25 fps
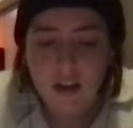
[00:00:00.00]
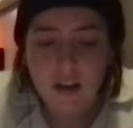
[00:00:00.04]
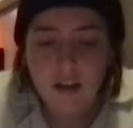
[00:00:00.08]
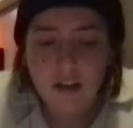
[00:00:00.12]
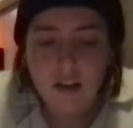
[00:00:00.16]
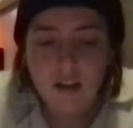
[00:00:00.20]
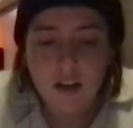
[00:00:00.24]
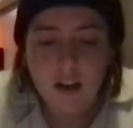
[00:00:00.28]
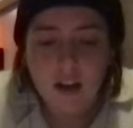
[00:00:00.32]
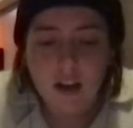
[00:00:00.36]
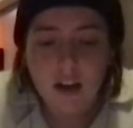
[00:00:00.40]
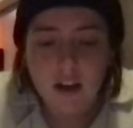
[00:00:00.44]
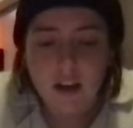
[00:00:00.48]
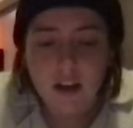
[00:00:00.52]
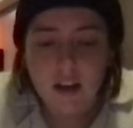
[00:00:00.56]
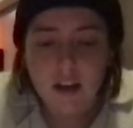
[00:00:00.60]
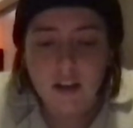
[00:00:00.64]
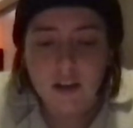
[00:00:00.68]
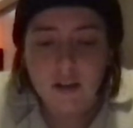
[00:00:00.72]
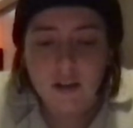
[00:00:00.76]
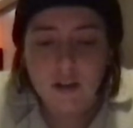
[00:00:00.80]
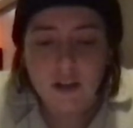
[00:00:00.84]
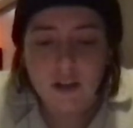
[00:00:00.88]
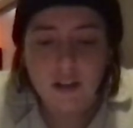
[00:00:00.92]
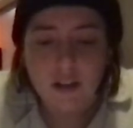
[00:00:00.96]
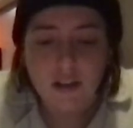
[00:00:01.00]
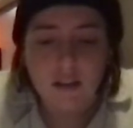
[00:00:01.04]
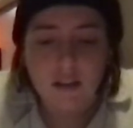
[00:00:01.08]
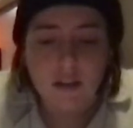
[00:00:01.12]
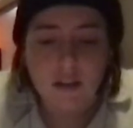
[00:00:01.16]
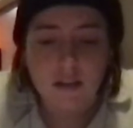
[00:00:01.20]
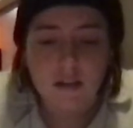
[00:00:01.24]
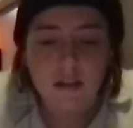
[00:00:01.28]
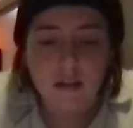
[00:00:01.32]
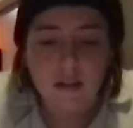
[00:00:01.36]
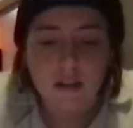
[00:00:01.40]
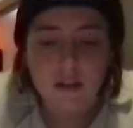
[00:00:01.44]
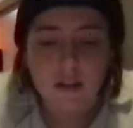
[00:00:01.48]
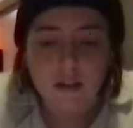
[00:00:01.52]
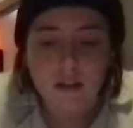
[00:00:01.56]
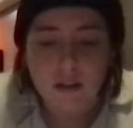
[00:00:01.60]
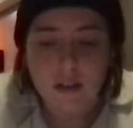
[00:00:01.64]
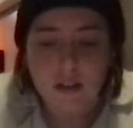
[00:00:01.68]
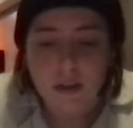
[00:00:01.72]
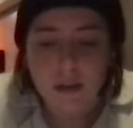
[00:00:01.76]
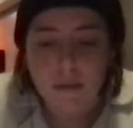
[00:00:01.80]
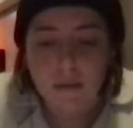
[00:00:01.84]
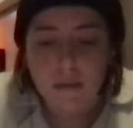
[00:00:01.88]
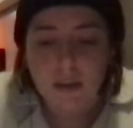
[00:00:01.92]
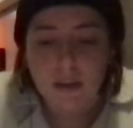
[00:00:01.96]
Donna undresses, her
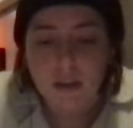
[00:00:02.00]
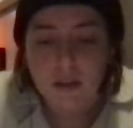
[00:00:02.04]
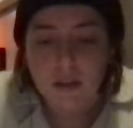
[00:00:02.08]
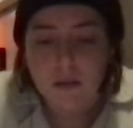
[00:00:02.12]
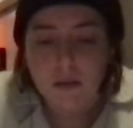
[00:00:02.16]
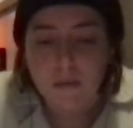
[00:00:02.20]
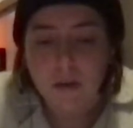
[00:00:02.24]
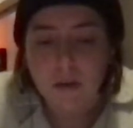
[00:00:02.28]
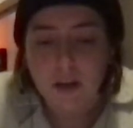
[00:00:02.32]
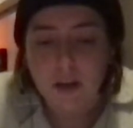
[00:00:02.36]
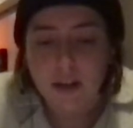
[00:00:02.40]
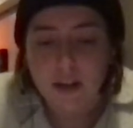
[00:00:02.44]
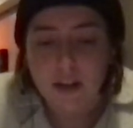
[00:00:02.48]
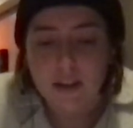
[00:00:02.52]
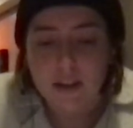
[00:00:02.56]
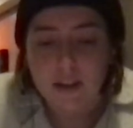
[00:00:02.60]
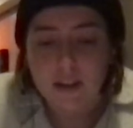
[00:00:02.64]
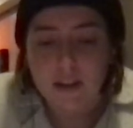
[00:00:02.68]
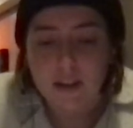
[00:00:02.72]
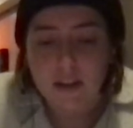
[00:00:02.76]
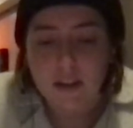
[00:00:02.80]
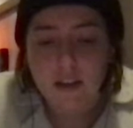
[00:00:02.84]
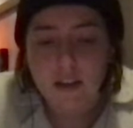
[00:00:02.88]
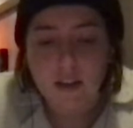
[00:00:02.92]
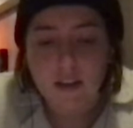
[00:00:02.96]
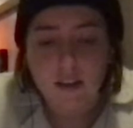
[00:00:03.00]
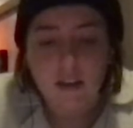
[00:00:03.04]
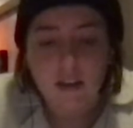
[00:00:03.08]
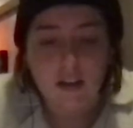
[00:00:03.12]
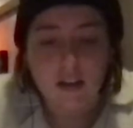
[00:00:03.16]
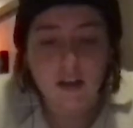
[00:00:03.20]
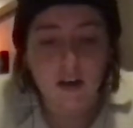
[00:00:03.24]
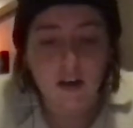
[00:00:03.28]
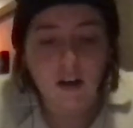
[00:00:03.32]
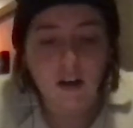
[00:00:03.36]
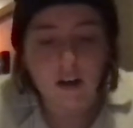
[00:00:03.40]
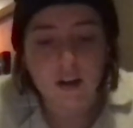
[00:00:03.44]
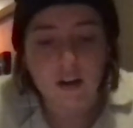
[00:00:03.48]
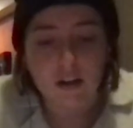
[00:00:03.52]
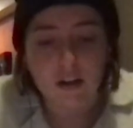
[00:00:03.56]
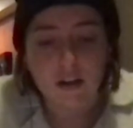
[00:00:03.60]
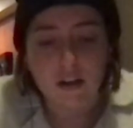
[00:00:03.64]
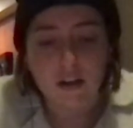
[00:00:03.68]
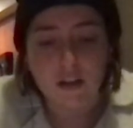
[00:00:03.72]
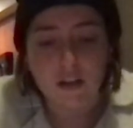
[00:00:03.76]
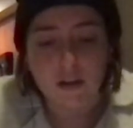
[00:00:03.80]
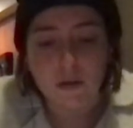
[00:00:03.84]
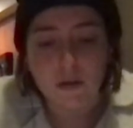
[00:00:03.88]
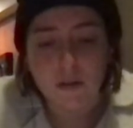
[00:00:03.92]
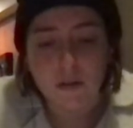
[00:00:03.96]
stomach is white. In the yard,
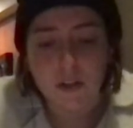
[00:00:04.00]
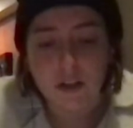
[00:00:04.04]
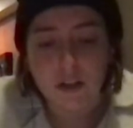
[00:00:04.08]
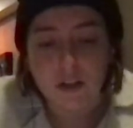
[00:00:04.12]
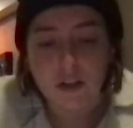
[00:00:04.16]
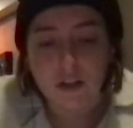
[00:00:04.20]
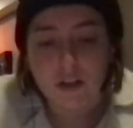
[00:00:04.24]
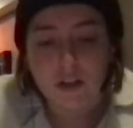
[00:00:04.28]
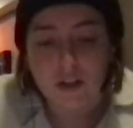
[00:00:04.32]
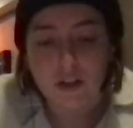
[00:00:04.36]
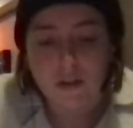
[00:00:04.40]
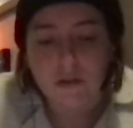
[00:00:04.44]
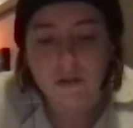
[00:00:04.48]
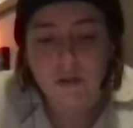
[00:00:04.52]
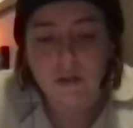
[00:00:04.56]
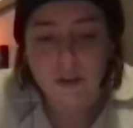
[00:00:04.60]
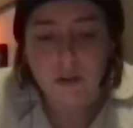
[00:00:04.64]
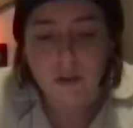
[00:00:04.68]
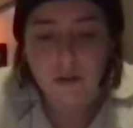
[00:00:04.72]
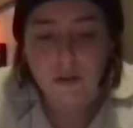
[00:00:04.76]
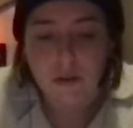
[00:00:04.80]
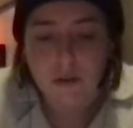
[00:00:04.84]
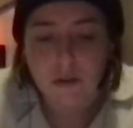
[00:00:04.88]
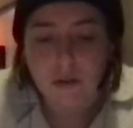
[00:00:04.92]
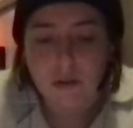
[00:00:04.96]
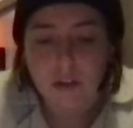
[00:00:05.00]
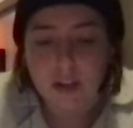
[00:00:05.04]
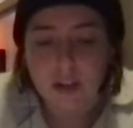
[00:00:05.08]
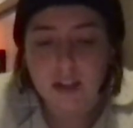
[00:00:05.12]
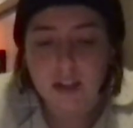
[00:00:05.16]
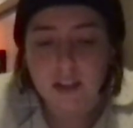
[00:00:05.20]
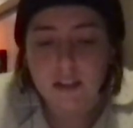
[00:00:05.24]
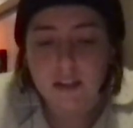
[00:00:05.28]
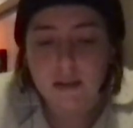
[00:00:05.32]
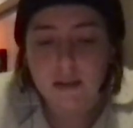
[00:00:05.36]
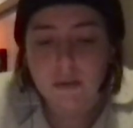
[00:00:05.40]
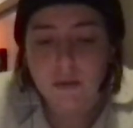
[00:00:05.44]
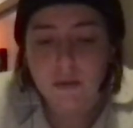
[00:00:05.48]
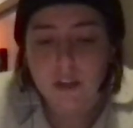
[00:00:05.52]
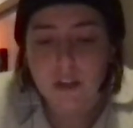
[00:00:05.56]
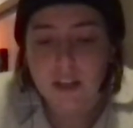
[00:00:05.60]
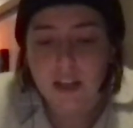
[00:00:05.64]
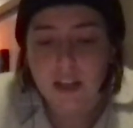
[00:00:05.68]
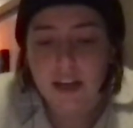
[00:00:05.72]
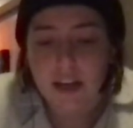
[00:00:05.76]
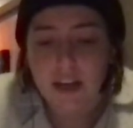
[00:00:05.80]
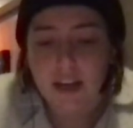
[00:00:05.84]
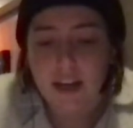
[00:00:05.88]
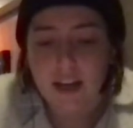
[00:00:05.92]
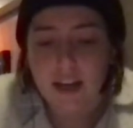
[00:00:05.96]
dewy and shivering with crickets, we
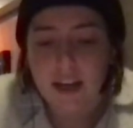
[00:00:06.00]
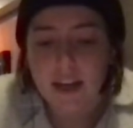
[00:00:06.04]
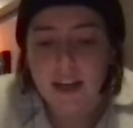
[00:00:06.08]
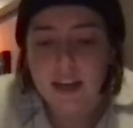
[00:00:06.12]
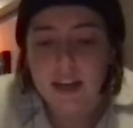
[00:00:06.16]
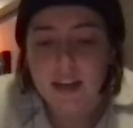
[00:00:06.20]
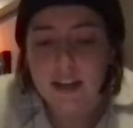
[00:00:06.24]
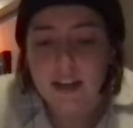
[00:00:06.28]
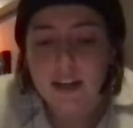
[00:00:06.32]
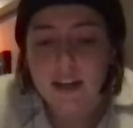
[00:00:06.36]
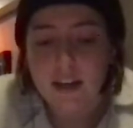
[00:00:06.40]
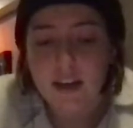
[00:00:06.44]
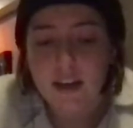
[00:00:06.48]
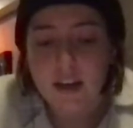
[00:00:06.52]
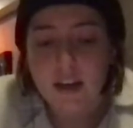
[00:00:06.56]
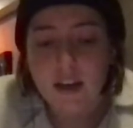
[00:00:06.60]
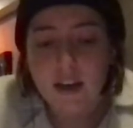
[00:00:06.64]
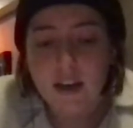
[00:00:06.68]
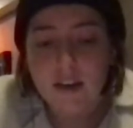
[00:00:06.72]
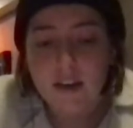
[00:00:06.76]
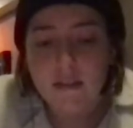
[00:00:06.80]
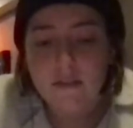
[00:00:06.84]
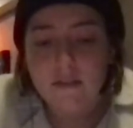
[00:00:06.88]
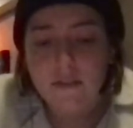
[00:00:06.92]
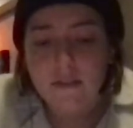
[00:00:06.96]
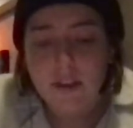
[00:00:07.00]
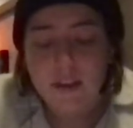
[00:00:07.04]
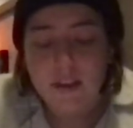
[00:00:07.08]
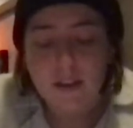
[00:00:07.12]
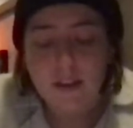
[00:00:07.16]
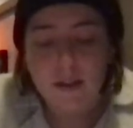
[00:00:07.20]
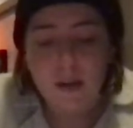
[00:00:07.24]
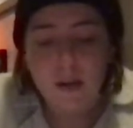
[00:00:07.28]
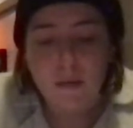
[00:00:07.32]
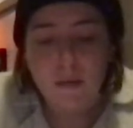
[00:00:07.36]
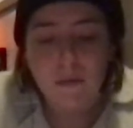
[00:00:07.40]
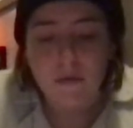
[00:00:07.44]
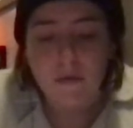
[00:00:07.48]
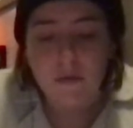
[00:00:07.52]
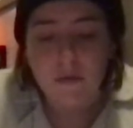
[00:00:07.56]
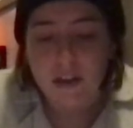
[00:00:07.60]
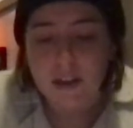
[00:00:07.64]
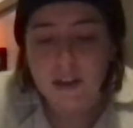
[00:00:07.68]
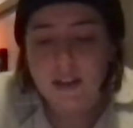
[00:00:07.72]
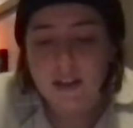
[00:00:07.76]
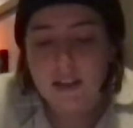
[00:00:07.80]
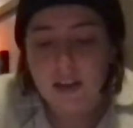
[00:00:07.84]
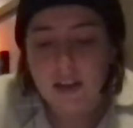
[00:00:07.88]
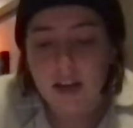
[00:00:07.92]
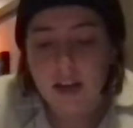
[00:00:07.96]
lie naked, face up,
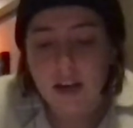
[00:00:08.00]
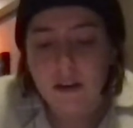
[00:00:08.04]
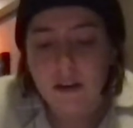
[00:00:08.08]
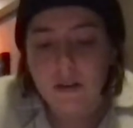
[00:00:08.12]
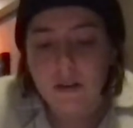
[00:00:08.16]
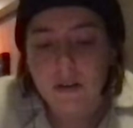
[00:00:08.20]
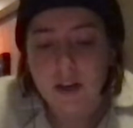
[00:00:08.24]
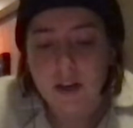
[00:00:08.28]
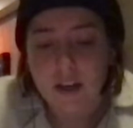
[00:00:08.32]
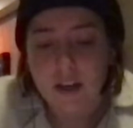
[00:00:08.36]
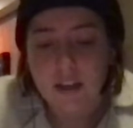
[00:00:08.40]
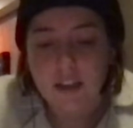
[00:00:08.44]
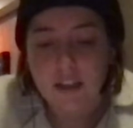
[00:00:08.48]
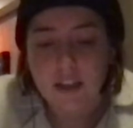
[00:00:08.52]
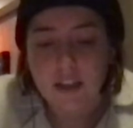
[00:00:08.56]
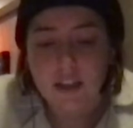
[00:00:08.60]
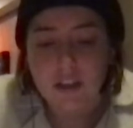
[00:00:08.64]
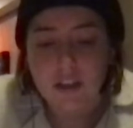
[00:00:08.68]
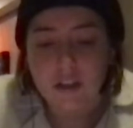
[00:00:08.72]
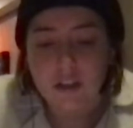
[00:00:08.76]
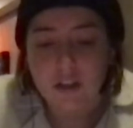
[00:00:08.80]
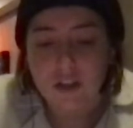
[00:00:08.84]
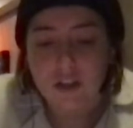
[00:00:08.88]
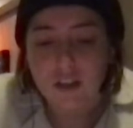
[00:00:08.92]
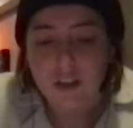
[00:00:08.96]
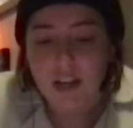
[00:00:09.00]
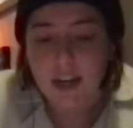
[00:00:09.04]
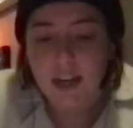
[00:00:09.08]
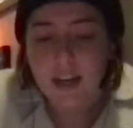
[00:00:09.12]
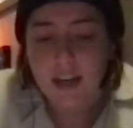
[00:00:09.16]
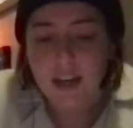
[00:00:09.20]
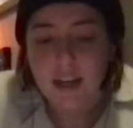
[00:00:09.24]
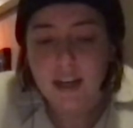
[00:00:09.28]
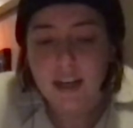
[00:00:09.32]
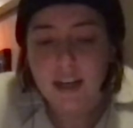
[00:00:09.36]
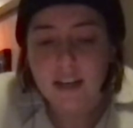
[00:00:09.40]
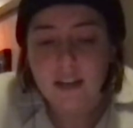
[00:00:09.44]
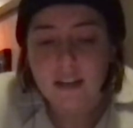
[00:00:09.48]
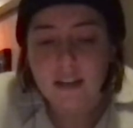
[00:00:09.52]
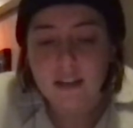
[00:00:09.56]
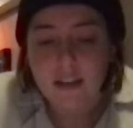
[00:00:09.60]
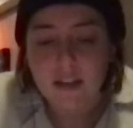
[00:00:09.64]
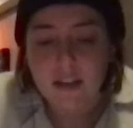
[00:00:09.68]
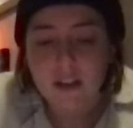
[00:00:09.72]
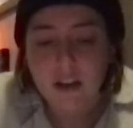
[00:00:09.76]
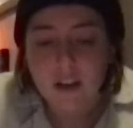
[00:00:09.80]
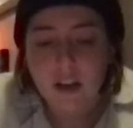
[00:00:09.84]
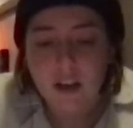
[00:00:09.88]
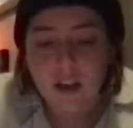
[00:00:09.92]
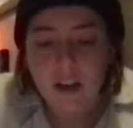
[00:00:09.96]
face down. I teach her Chinese.
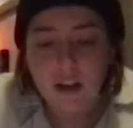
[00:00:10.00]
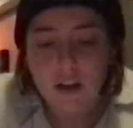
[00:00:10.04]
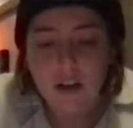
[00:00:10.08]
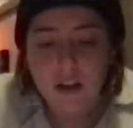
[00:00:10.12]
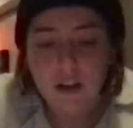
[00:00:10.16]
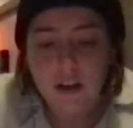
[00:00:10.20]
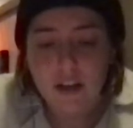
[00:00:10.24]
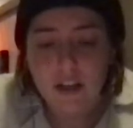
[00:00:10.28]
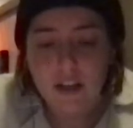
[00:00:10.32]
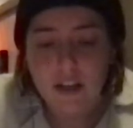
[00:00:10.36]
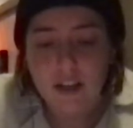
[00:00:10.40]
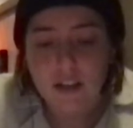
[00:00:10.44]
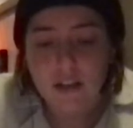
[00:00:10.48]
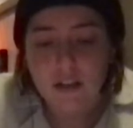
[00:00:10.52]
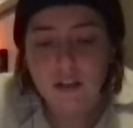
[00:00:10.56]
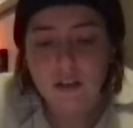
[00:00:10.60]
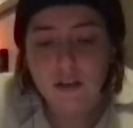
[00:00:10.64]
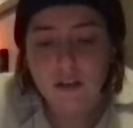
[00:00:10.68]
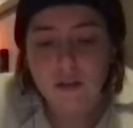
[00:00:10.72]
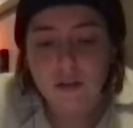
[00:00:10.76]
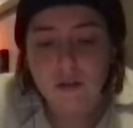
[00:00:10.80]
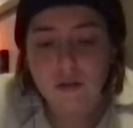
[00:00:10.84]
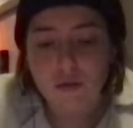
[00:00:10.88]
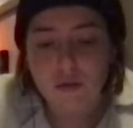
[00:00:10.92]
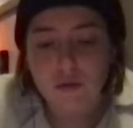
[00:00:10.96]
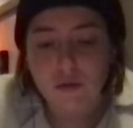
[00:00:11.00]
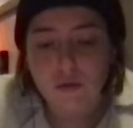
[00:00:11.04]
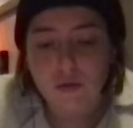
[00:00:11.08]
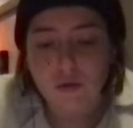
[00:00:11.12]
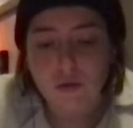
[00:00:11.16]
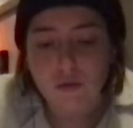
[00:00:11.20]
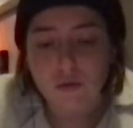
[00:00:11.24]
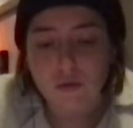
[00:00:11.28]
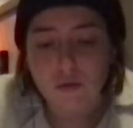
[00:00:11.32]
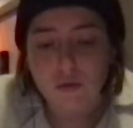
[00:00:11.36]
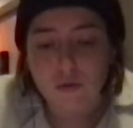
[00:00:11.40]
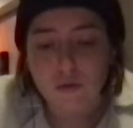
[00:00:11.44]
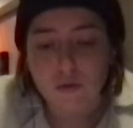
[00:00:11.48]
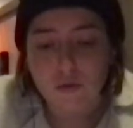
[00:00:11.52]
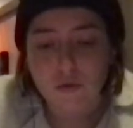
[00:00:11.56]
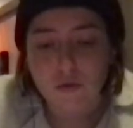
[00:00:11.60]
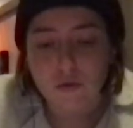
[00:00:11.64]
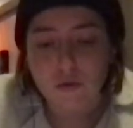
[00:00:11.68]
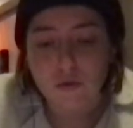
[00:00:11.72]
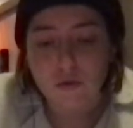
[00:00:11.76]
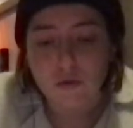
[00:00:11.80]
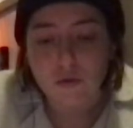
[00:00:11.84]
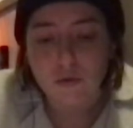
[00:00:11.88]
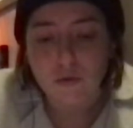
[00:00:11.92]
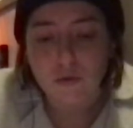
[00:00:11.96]
Crickets, choo, choo.